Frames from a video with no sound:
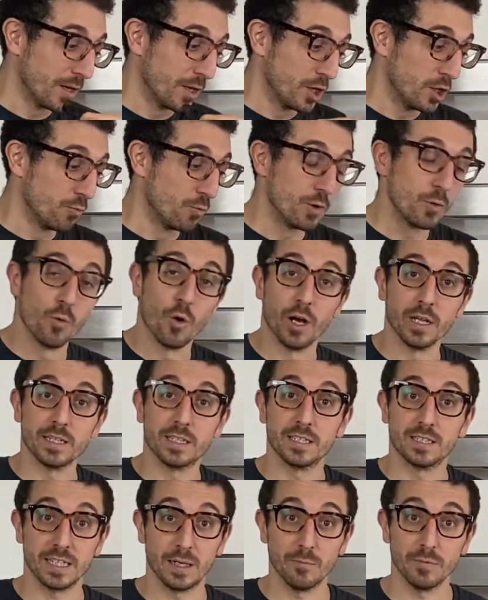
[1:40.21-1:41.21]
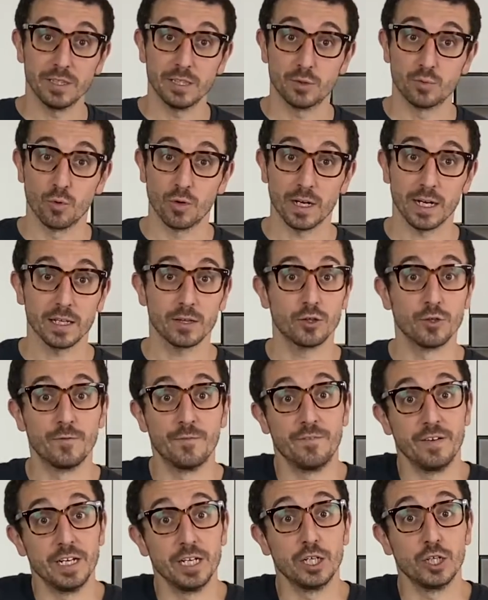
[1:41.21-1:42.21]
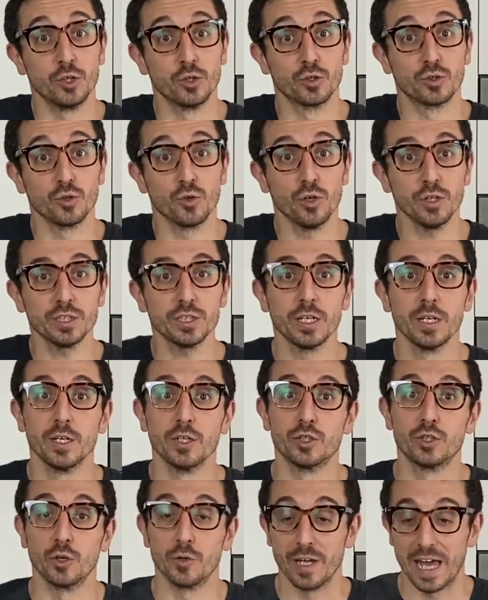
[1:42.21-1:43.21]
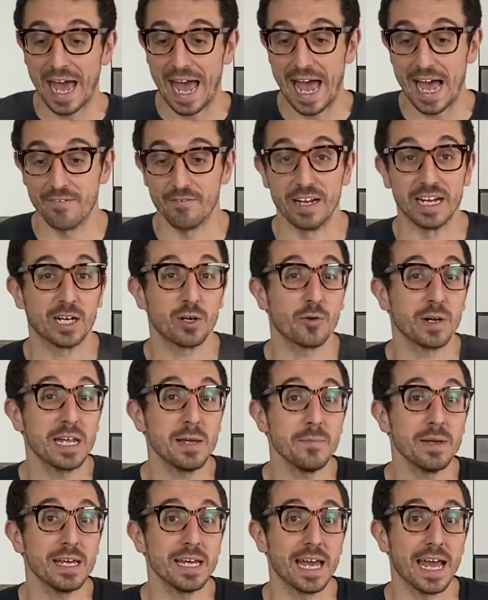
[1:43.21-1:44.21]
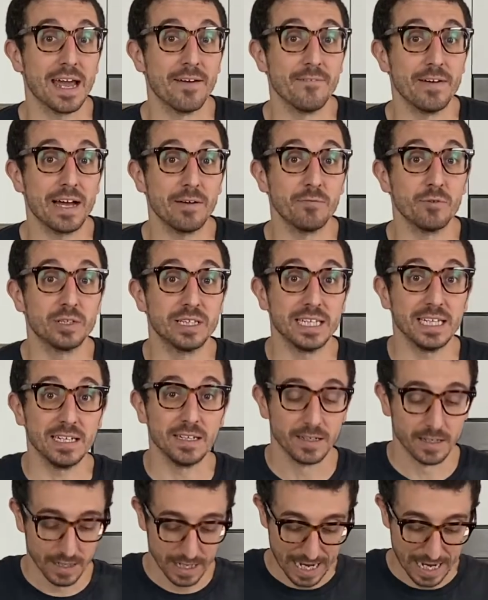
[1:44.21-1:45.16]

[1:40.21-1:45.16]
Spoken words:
You will want some of this water to finish your sauce so you have a creamy and velvety